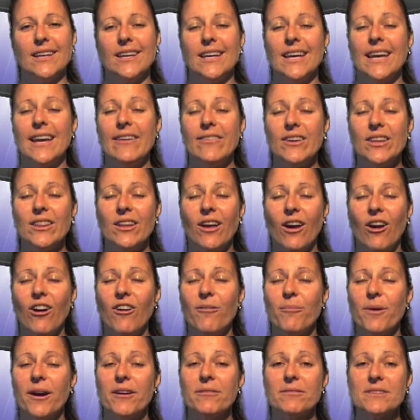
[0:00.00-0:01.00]
Even
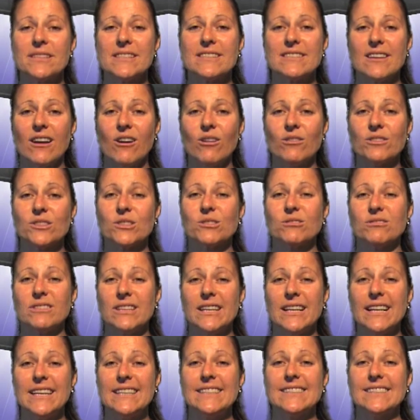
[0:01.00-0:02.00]
though my results
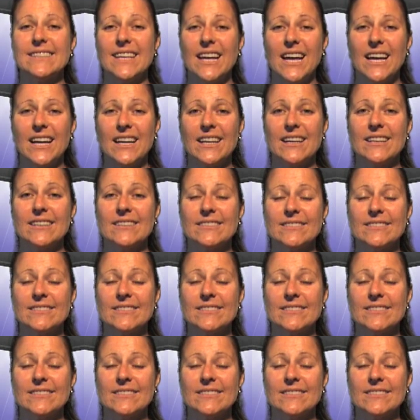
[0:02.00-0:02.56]
really suck